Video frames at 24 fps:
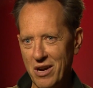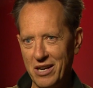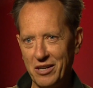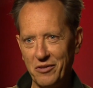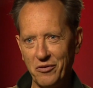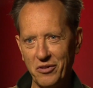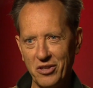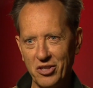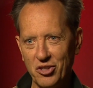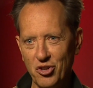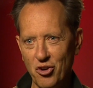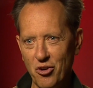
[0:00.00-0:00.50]
right off
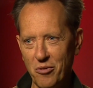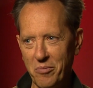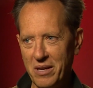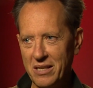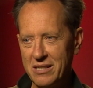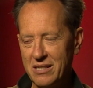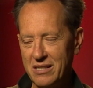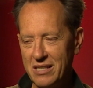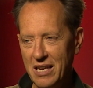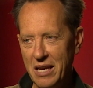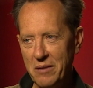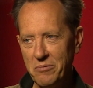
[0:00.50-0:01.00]
the top. It
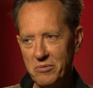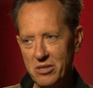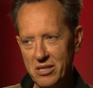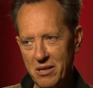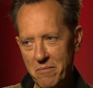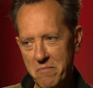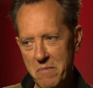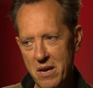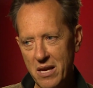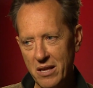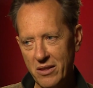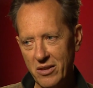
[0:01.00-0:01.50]
seems to
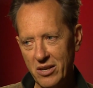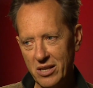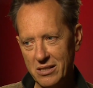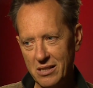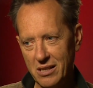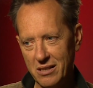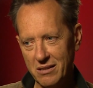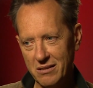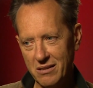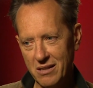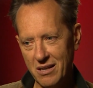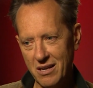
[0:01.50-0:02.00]
me that it's
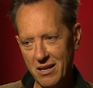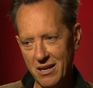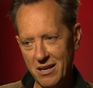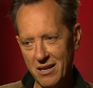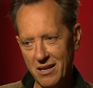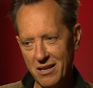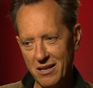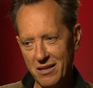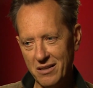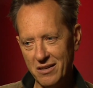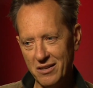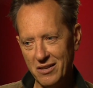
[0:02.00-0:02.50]

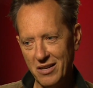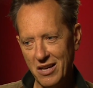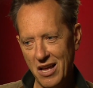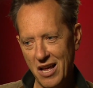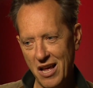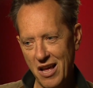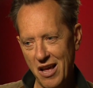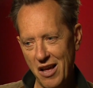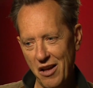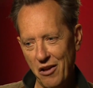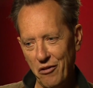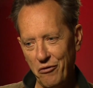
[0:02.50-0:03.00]
a
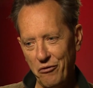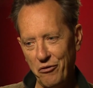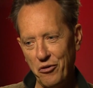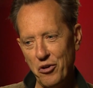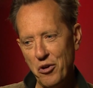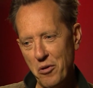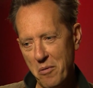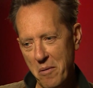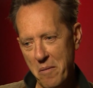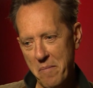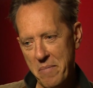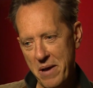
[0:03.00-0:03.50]

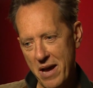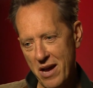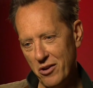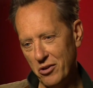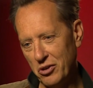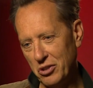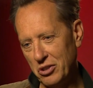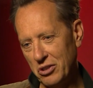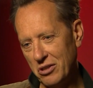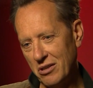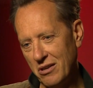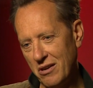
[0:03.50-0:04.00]
film
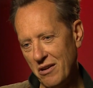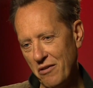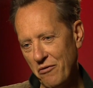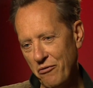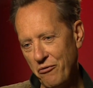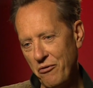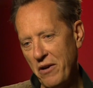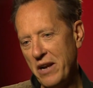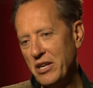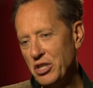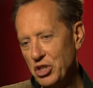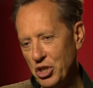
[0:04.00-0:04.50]
about
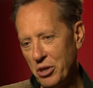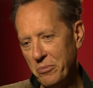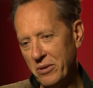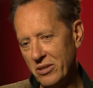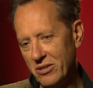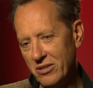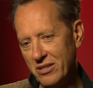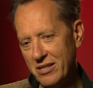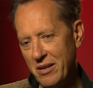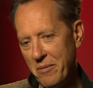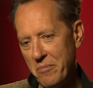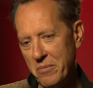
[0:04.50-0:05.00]
friendship and
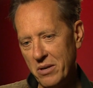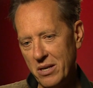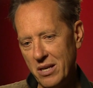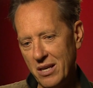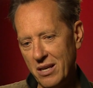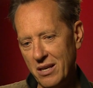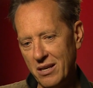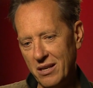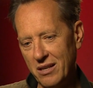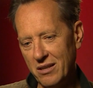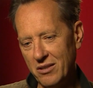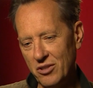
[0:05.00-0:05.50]

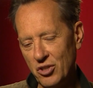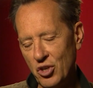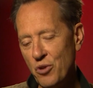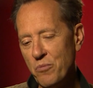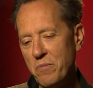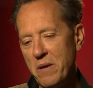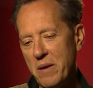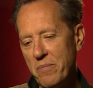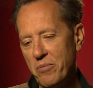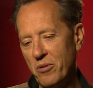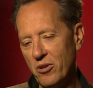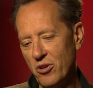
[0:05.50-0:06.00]
two
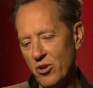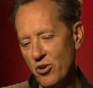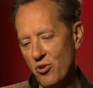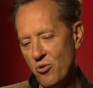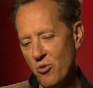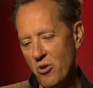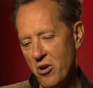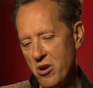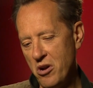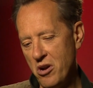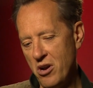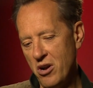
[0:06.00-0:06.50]
people who
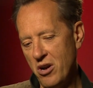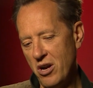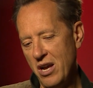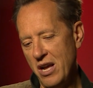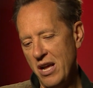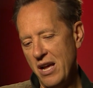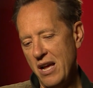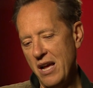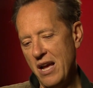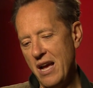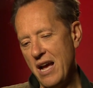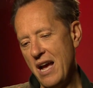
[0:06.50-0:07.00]
are
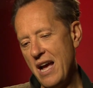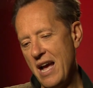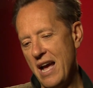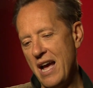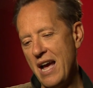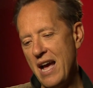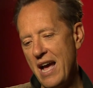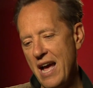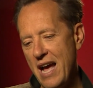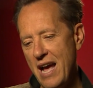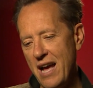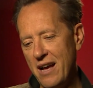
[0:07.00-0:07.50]

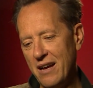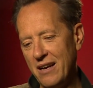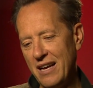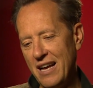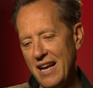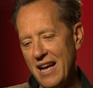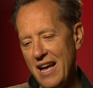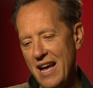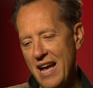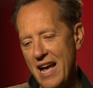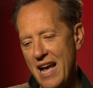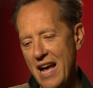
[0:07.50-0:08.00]

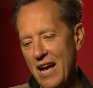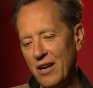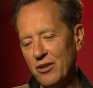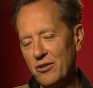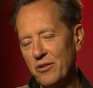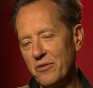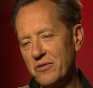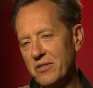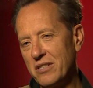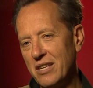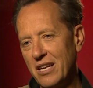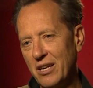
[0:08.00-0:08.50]
out
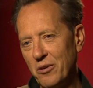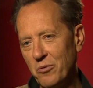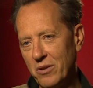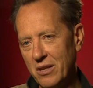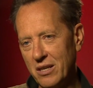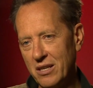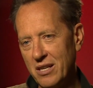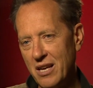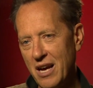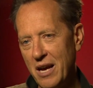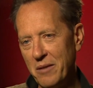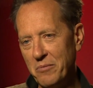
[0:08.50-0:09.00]
of sync with the
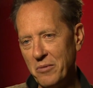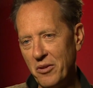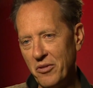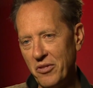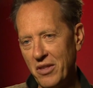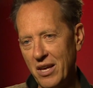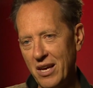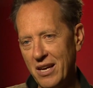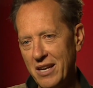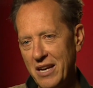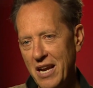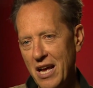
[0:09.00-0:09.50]
time that
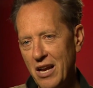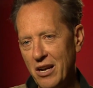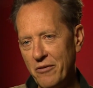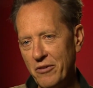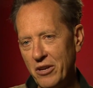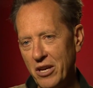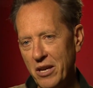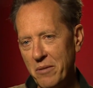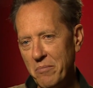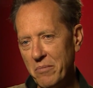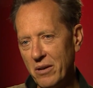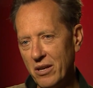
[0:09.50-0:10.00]
they are now
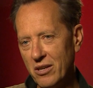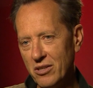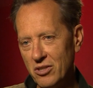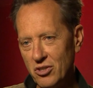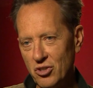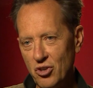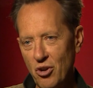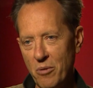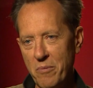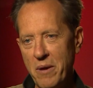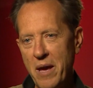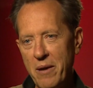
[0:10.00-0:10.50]
living in, because
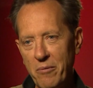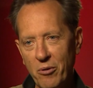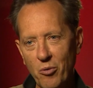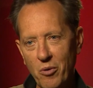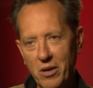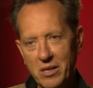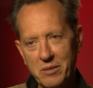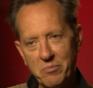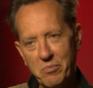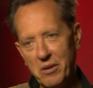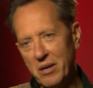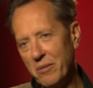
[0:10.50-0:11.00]
Dom
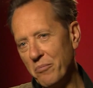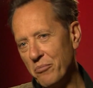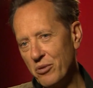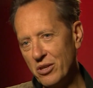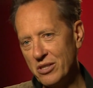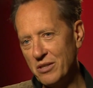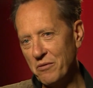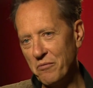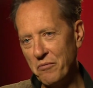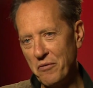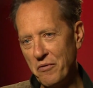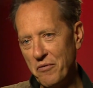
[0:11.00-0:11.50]
Hemmingway's been in
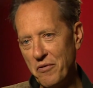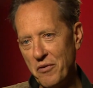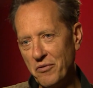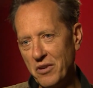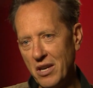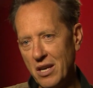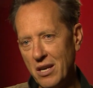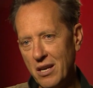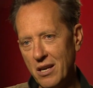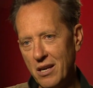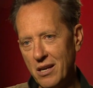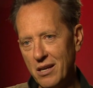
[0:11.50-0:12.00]
prison for
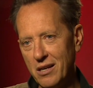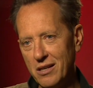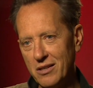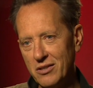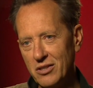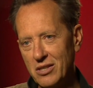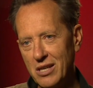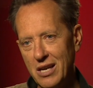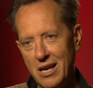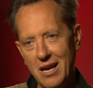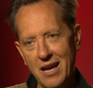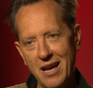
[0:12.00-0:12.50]
15
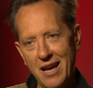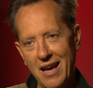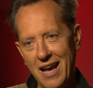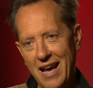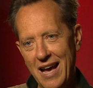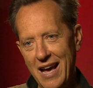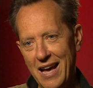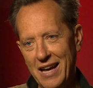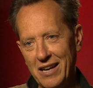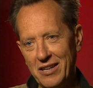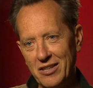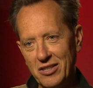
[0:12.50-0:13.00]
years
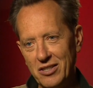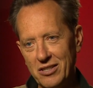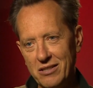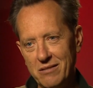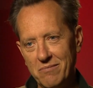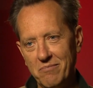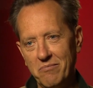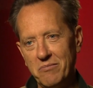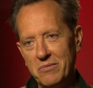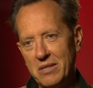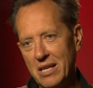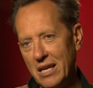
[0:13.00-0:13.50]
and
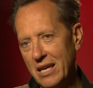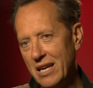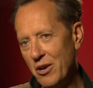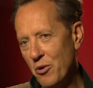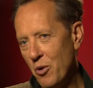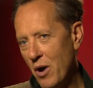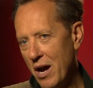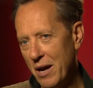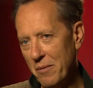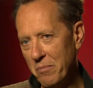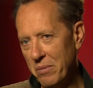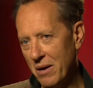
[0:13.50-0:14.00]
Dickie, who
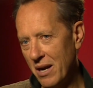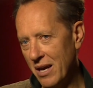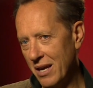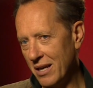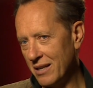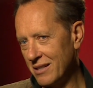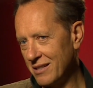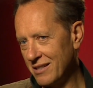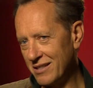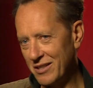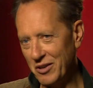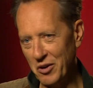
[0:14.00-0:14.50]
I play,
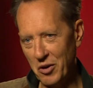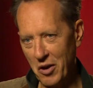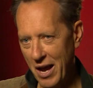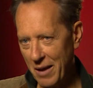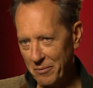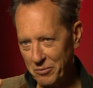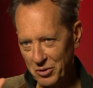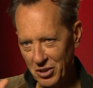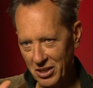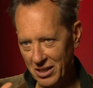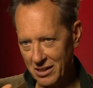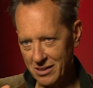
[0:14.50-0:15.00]
is
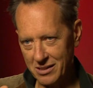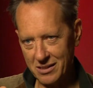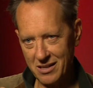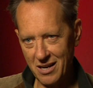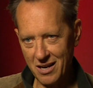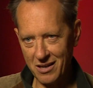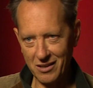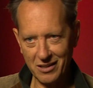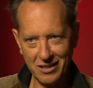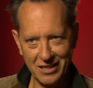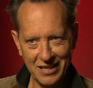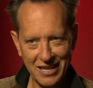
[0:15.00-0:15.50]
absolutely
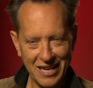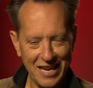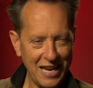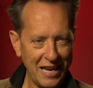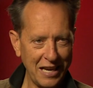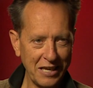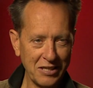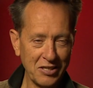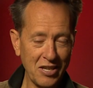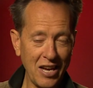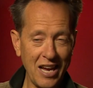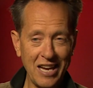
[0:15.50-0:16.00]
stuck
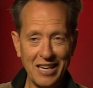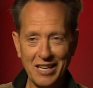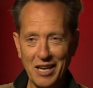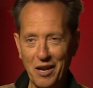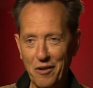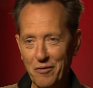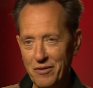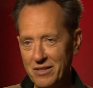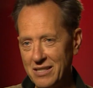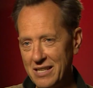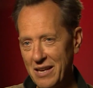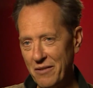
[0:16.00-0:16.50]
in his heyday of
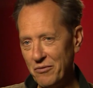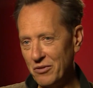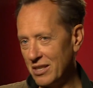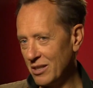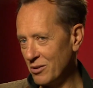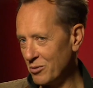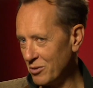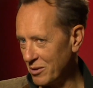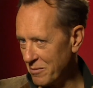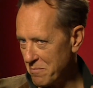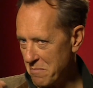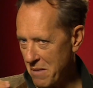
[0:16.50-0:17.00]
the 70s
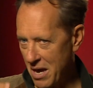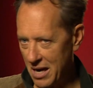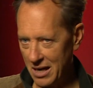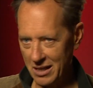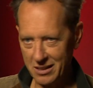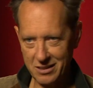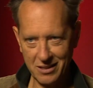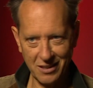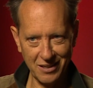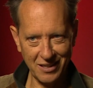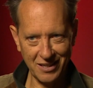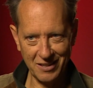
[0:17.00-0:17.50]
with the
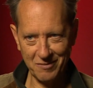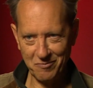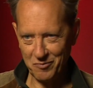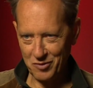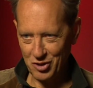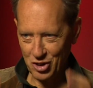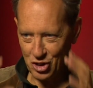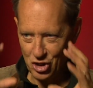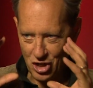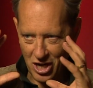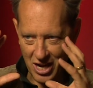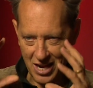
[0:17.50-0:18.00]
mullet and the
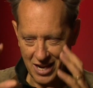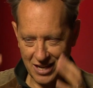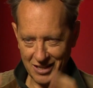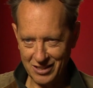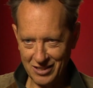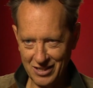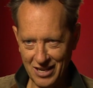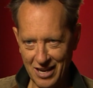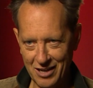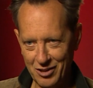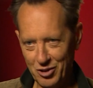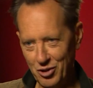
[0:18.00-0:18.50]
shades,
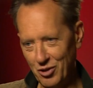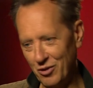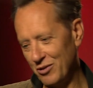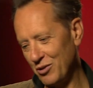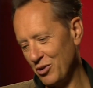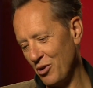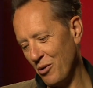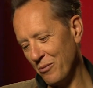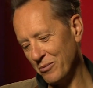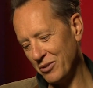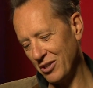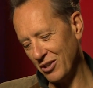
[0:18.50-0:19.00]
the Hunter S.
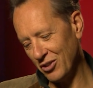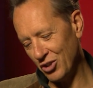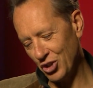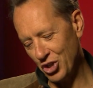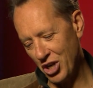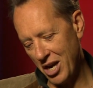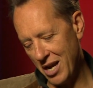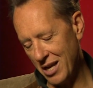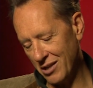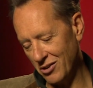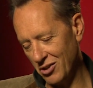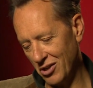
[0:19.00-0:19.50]
Thompson
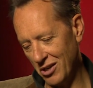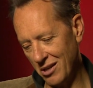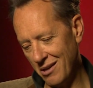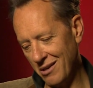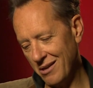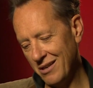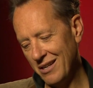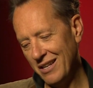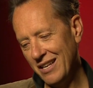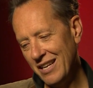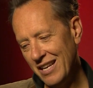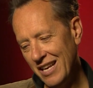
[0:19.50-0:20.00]
shades and the
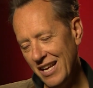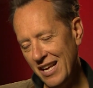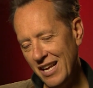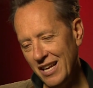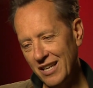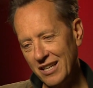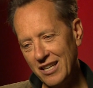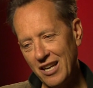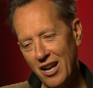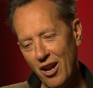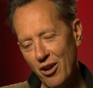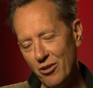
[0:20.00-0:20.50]

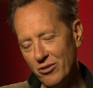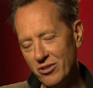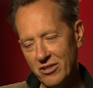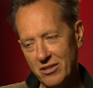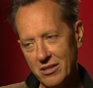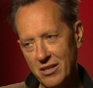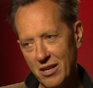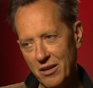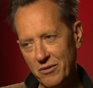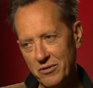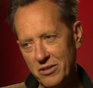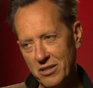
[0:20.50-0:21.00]
clothes and
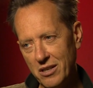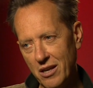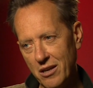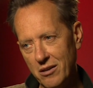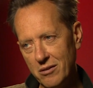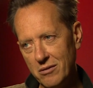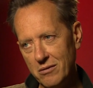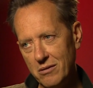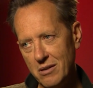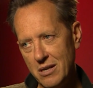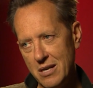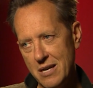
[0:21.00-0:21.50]
stuff.
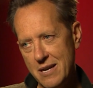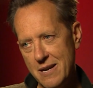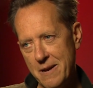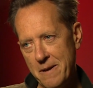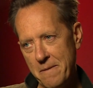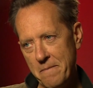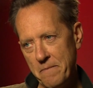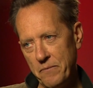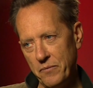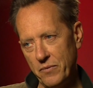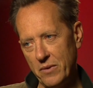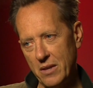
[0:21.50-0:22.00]
So
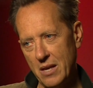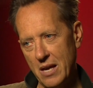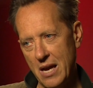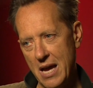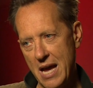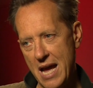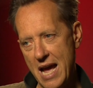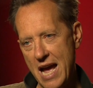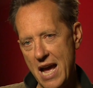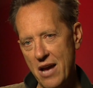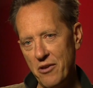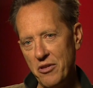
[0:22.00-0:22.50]

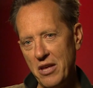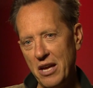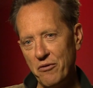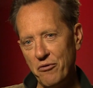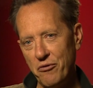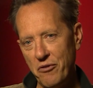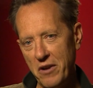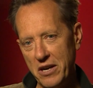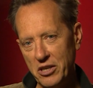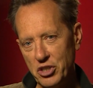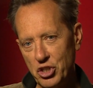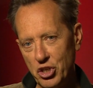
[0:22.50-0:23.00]
how that
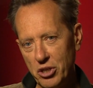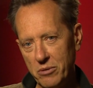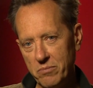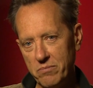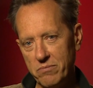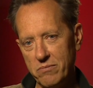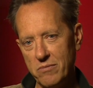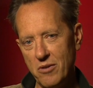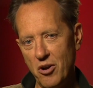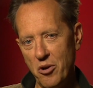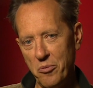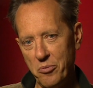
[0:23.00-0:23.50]
friendship
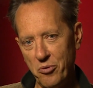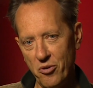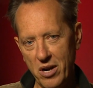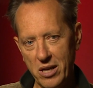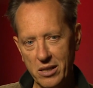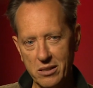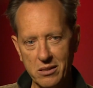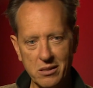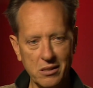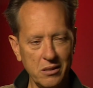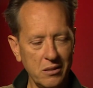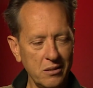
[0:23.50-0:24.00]

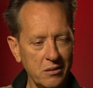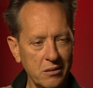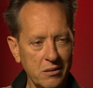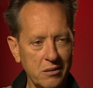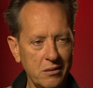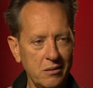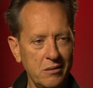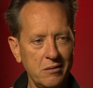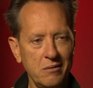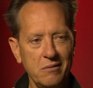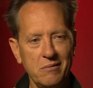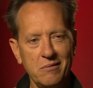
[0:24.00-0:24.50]
operates and
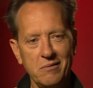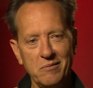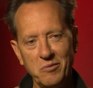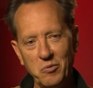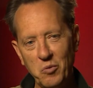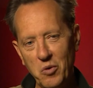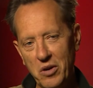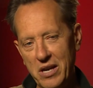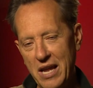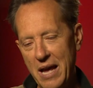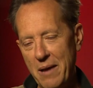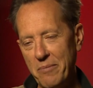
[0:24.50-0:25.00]

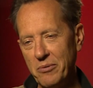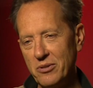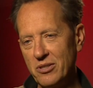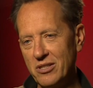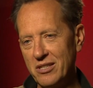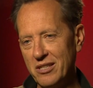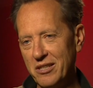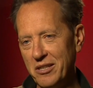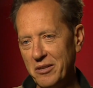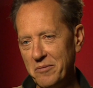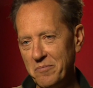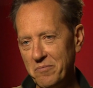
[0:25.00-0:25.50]
what happens
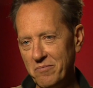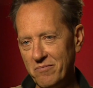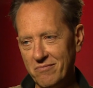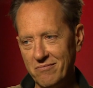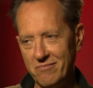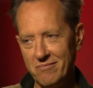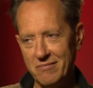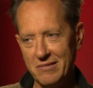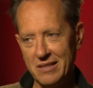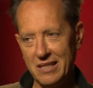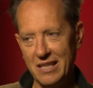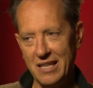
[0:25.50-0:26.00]
to them,
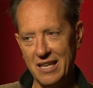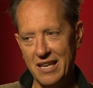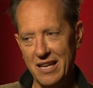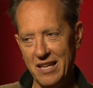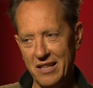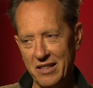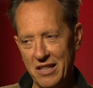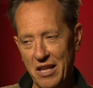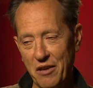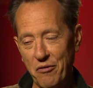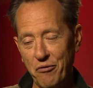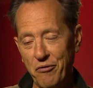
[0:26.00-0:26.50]

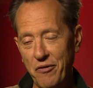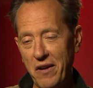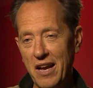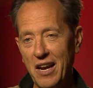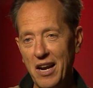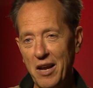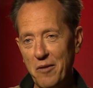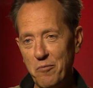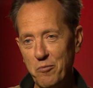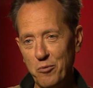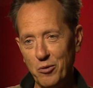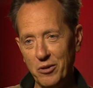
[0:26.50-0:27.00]
they fail
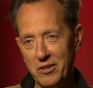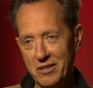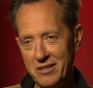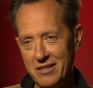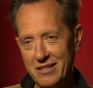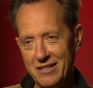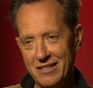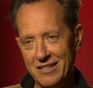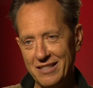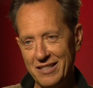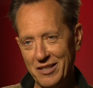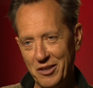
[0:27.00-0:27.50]

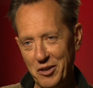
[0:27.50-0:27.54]
upwards,